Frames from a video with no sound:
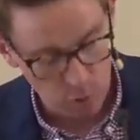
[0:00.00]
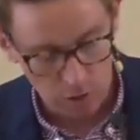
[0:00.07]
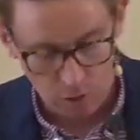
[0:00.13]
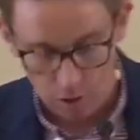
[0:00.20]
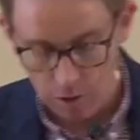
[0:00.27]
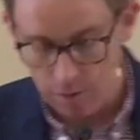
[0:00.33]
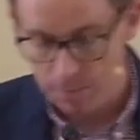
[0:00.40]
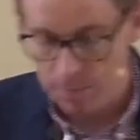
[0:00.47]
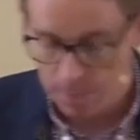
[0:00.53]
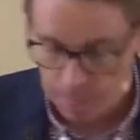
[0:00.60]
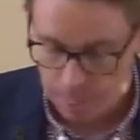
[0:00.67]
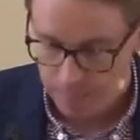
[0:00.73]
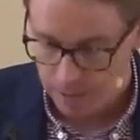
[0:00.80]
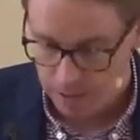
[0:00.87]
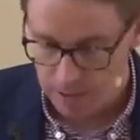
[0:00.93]
We learn
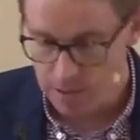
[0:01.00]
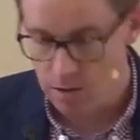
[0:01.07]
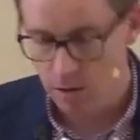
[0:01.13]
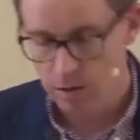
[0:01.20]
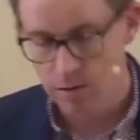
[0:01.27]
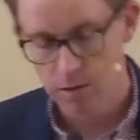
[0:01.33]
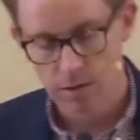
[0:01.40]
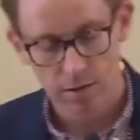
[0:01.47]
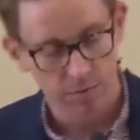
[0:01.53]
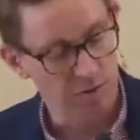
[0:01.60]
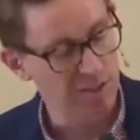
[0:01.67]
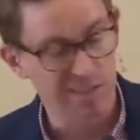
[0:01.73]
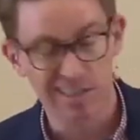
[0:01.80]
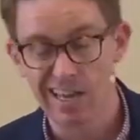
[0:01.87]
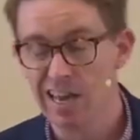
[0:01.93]
here
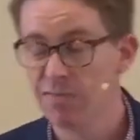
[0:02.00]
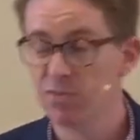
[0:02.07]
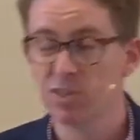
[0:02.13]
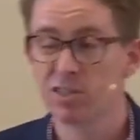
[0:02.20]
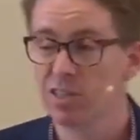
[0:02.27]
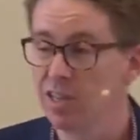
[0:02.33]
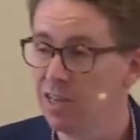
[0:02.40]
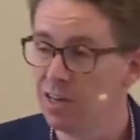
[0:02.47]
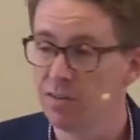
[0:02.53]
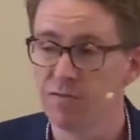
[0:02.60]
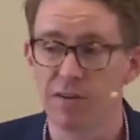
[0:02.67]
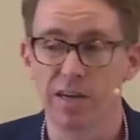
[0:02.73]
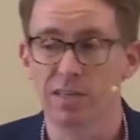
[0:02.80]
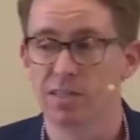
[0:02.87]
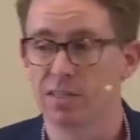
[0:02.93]
the devastating
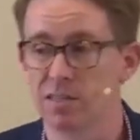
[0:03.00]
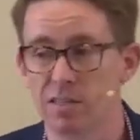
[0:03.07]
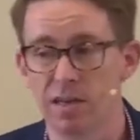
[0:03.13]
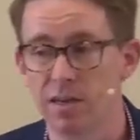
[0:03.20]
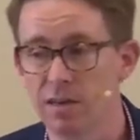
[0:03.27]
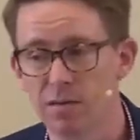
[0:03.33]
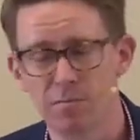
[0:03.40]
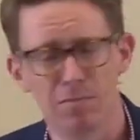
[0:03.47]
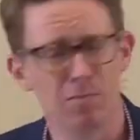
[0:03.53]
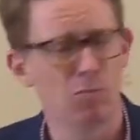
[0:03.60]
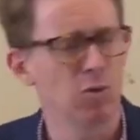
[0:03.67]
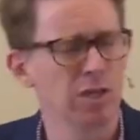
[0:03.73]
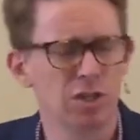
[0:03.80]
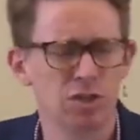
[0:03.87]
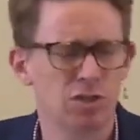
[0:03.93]
effects of sin.
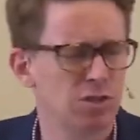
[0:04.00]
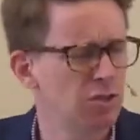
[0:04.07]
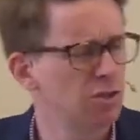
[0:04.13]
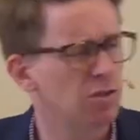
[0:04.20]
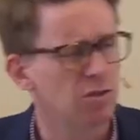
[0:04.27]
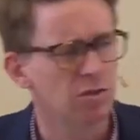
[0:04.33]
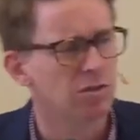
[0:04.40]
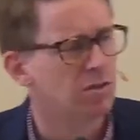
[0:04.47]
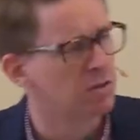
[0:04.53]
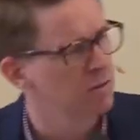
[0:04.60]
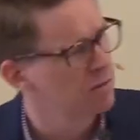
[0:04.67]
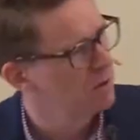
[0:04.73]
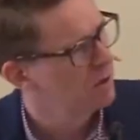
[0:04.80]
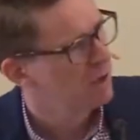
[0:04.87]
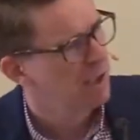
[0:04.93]
We should
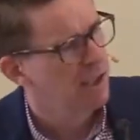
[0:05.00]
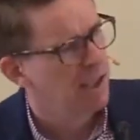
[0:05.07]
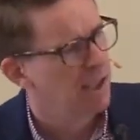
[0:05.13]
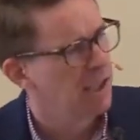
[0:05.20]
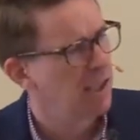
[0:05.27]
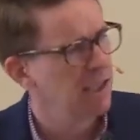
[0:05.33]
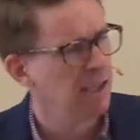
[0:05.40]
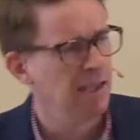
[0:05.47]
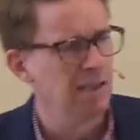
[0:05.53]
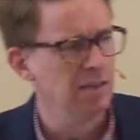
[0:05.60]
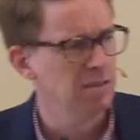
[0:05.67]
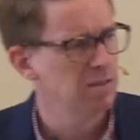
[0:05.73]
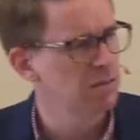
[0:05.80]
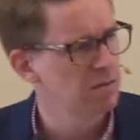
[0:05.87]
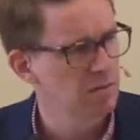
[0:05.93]

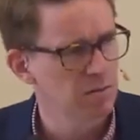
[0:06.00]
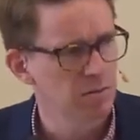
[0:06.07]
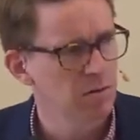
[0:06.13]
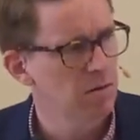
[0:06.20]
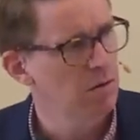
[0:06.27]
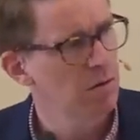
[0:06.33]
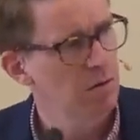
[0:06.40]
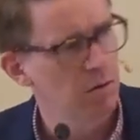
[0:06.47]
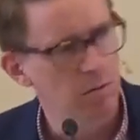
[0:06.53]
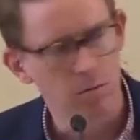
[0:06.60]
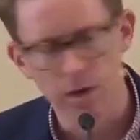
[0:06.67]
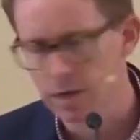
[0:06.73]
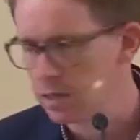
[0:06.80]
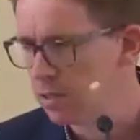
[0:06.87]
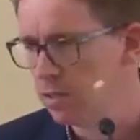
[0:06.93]
hate
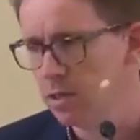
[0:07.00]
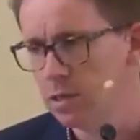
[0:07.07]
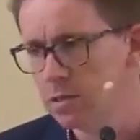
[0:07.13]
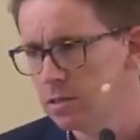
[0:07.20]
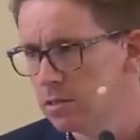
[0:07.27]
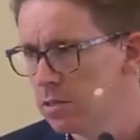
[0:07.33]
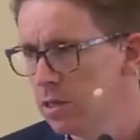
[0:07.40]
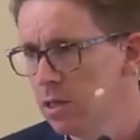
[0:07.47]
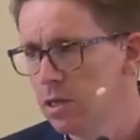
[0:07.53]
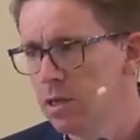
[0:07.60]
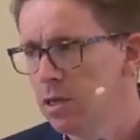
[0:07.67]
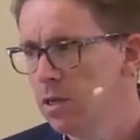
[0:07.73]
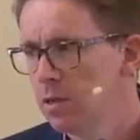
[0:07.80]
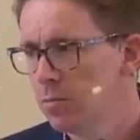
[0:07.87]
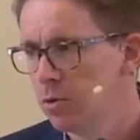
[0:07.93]
wickedness.
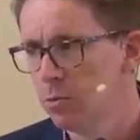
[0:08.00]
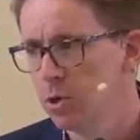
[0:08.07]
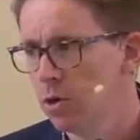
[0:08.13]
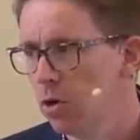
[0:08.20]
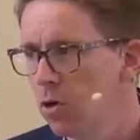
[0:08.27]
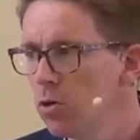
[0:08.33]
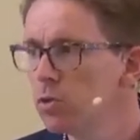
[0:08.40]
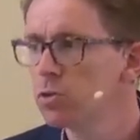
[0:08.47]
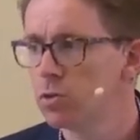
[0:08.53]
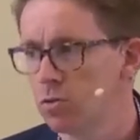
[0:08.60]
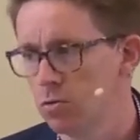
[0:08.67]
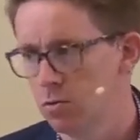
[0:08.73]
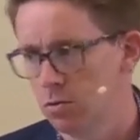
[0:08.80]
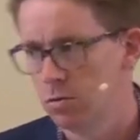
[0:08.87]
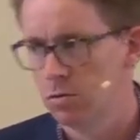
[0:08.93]
But we
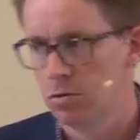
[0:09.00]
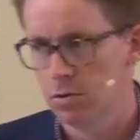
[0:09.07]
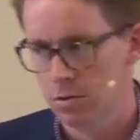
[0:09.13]
also,